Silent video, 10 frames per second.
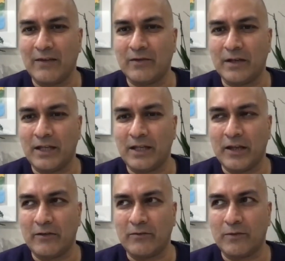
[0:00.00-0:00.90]
even you
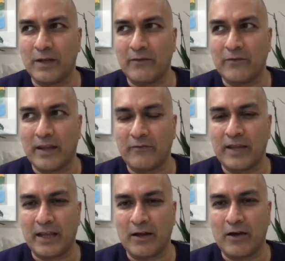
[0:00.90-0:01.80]
know if if
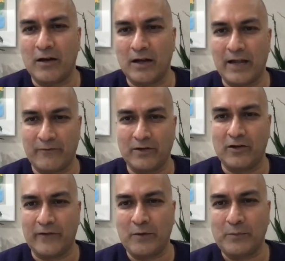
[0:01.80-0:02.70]
they are have a
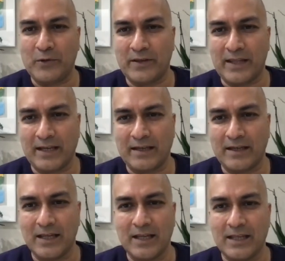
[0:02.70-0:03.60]
lot of output,
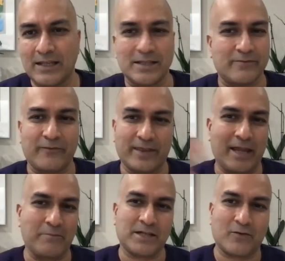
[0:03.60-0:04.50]
then to, for
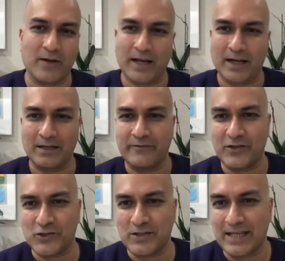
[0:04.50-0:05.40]
them to create a
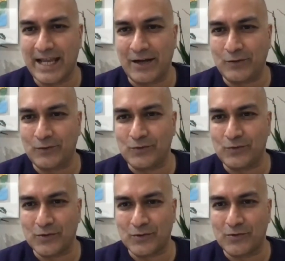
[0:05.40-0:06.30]
division now
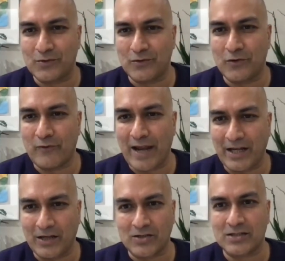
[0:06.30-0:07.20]
or, or a
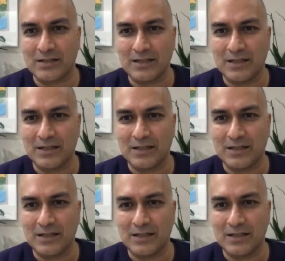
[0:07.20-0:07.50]
range